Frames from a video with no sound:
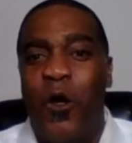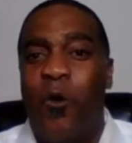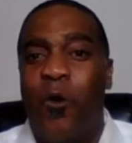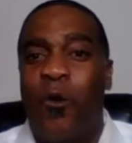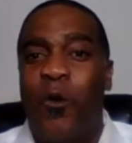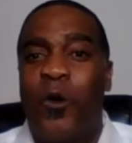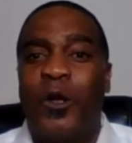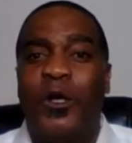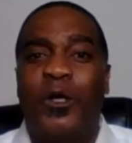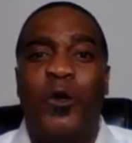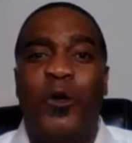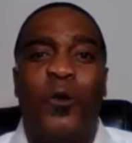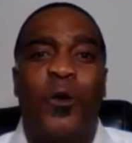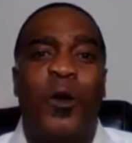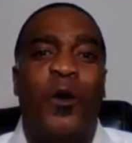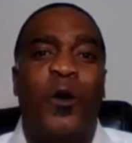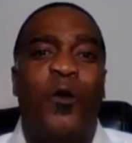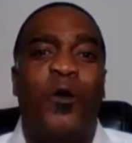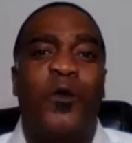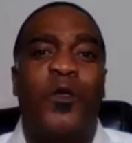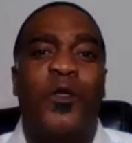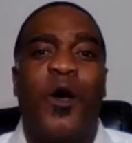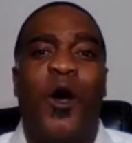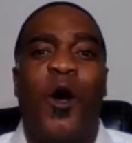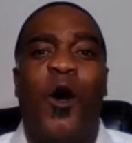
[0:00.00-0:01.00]
We're doing it
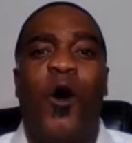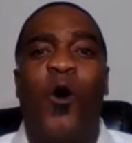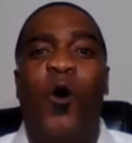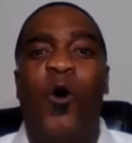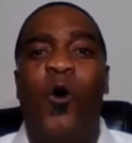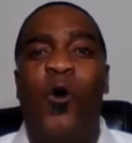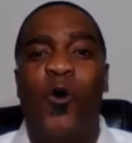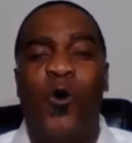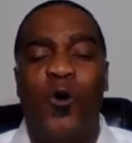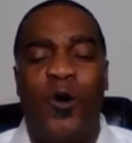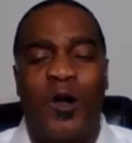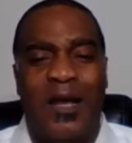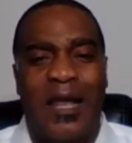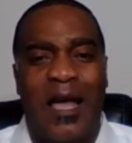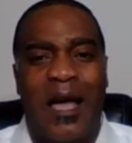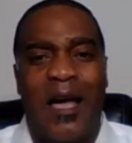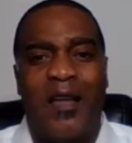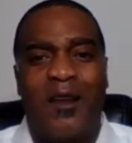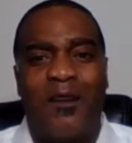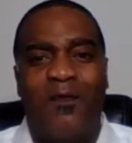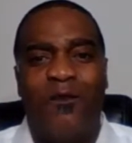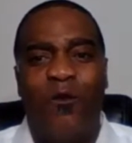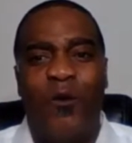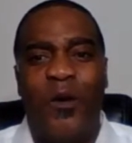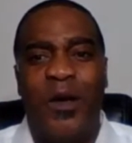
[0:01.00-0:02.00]
with the whole
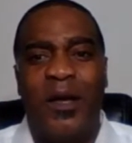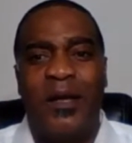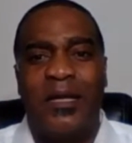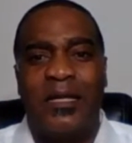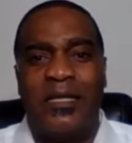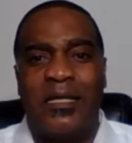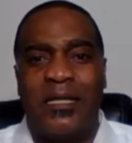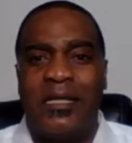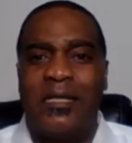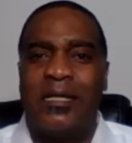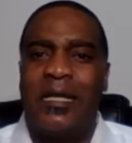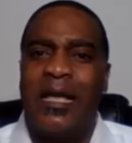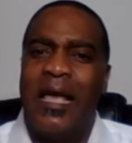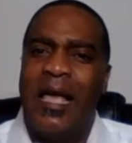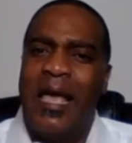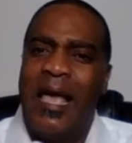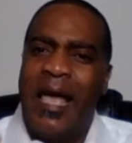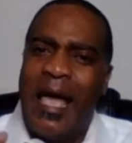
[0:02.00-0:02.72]
cloud of witnesses,